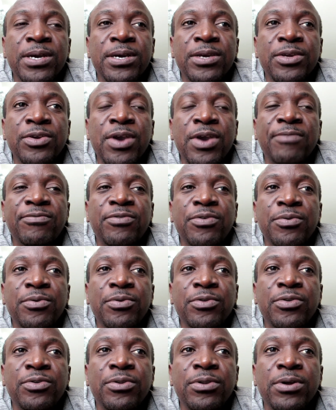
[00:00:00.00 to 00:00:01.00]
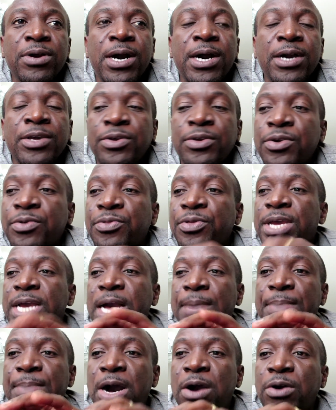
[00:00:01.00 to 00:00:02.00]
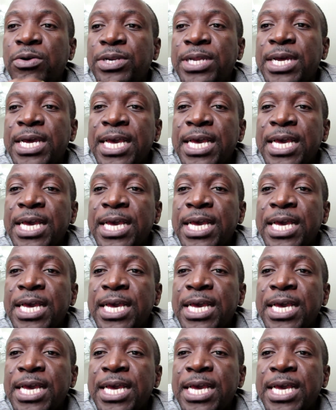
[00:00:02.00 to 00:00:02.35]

you have to uh, you think about